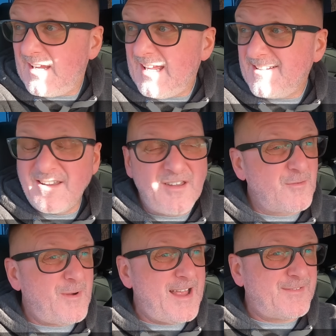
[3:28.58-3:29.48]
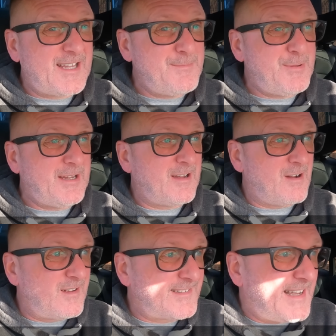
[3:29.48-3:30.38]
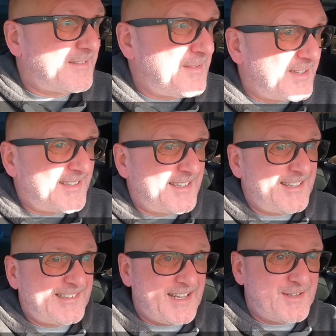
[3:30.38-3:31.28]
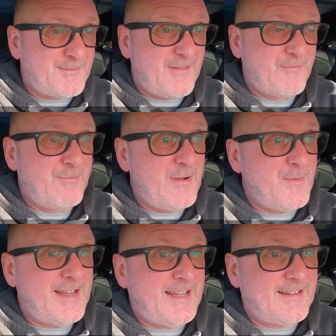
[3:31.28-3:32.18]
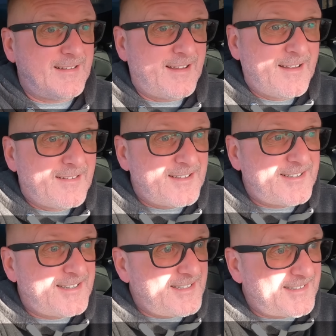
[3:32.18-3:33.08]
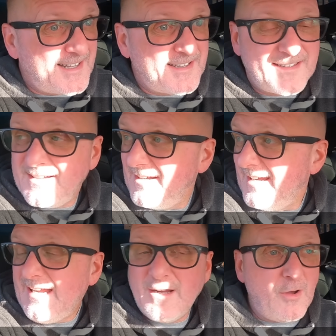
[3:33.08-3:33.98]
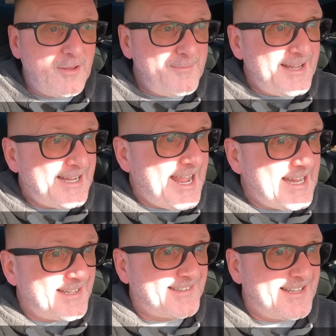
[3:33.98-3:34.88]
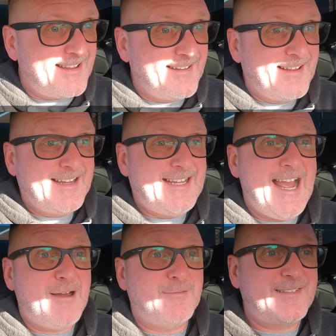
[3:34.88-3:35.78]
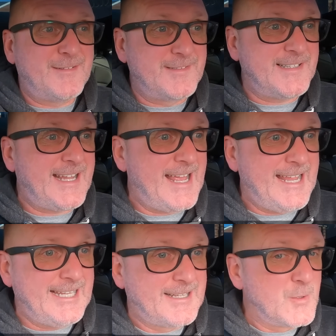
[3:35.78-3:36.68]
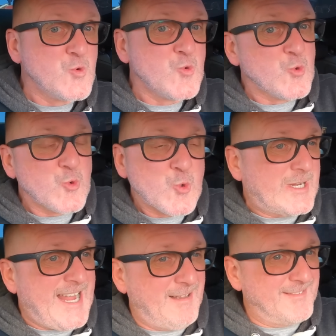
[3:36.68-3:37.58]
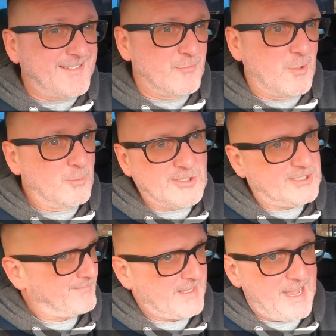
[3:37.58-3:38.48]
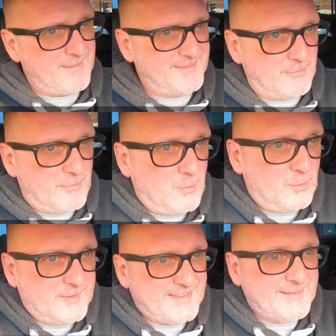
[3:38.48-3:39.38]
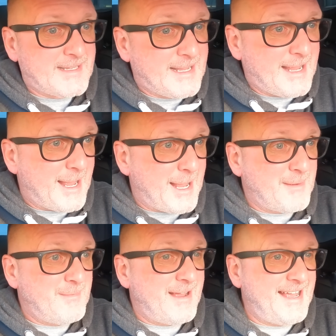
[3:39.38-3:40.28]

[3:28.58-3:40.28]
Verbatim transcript: I guess another way of keeping cars out of the city centre and ruining the city centre economy again, isn't it? Councils again. Council rules. Council rules. Um,